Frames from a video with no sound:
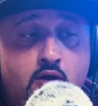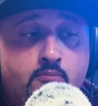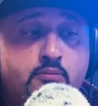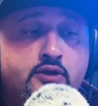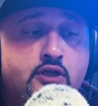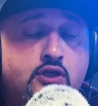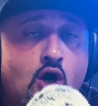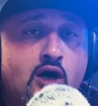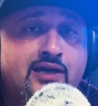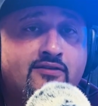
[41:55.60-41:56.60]
but the
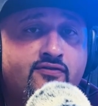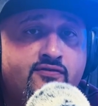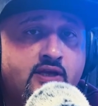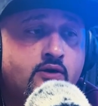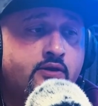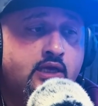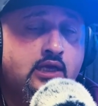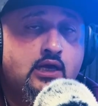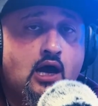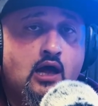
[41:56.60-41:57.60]
dog can feel the
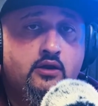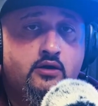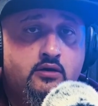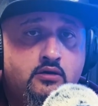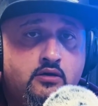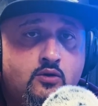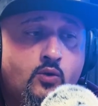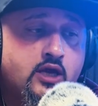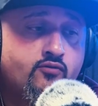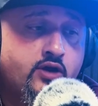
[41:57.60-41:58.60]
e-collar. We
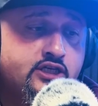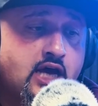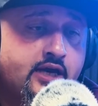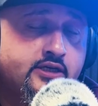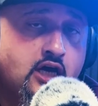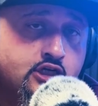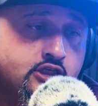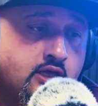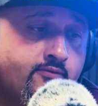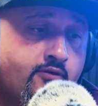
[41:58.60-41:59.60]
can reach out and touch
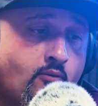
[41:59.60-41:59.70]
them from